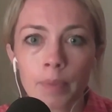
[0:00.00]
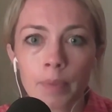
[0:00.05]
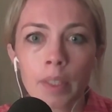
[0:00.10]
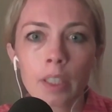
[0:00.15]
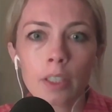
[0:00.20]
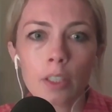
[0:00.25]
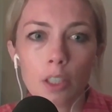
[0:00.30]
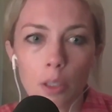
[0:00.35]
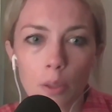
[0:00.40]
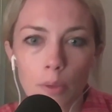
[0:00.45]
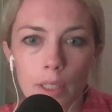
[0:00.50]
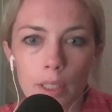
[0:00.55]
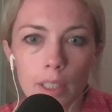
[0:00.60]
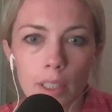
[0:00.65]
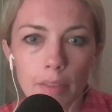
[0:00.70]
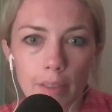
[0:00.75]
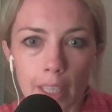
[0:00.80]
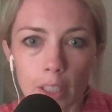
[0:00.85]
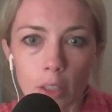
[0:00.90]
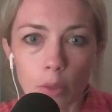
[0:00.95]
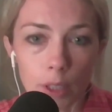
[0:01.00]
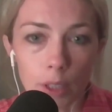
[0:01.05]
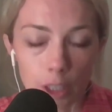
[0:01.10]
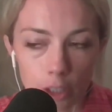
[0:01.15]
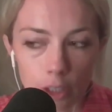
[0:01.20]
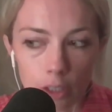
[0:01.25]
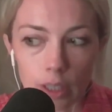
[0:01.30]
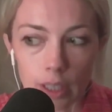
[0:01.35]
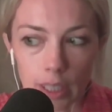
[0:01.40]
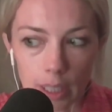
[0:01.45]
You as the advisor, when
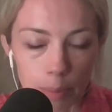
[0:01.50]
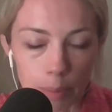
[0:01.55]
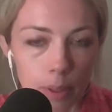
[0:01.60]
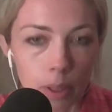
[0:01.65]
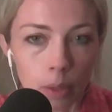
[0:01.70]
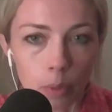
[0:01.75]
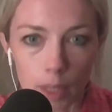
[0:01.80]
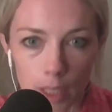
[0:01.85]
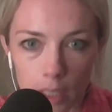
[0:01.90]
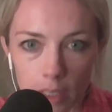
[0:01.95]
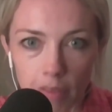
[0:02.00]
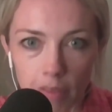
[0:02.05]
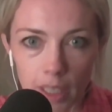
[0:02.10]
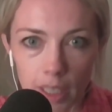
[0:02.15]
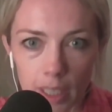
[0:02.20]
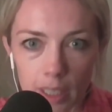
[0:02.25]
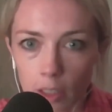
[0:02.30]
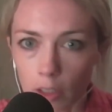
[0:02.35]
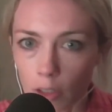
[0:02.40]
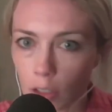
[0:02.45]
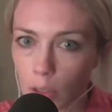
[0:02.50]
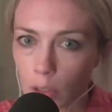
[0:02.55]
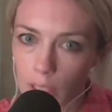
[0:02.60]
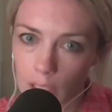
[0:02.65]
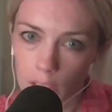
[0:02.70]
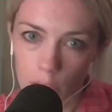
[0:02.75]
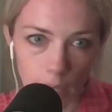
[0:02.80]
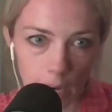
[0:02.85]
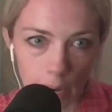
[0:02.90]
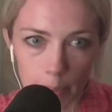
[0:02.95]
you're deep in the weeds of this and you're doing
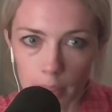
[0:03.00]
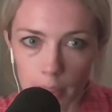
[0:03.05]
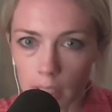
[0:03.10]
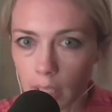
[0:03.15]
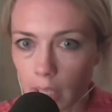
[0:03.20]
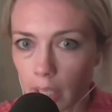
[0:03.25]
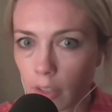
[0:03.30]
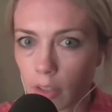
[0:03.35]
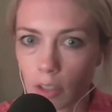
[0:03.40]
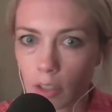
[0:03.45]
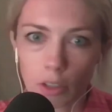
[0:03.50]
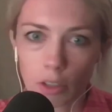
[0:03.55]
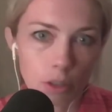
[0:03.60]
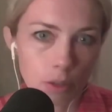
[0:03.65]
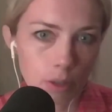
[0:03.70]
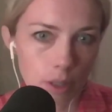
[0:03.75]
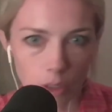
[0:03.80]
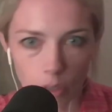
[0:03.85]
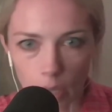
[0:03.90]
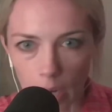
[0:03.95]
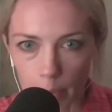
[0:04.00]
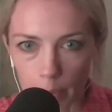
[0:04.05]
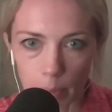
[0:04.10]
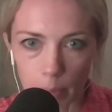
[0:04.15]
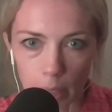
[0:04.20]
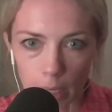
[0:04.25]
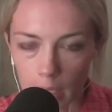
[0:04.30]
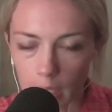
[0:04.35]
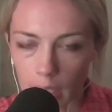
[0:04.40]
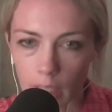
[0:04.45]
scrappy sales and you're doing scrappy
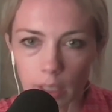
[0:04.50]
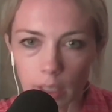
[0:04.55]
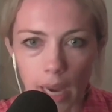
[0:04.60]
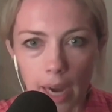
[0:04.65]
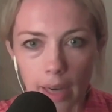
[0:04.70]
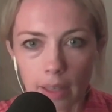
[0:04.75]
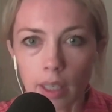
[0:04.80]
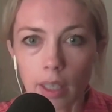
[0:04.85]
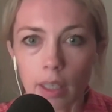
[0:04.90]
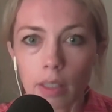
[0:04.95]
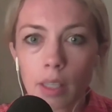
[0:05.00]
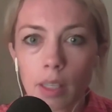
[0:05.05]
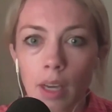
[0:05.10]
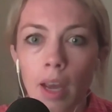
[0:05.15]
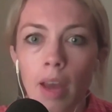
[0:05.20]
marketing tactics,